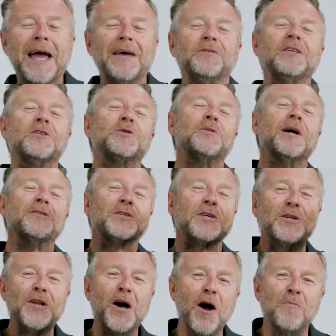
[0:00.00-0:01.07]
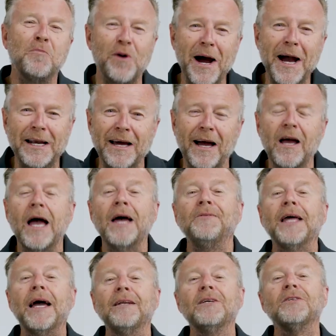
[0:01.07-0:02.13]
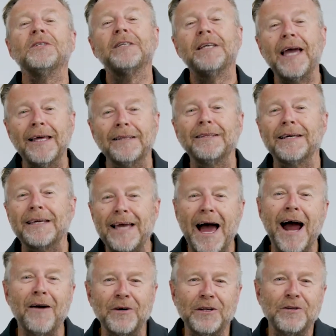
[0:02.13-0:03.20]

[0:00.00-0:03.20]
and this one's a no-brainer, and that is get the car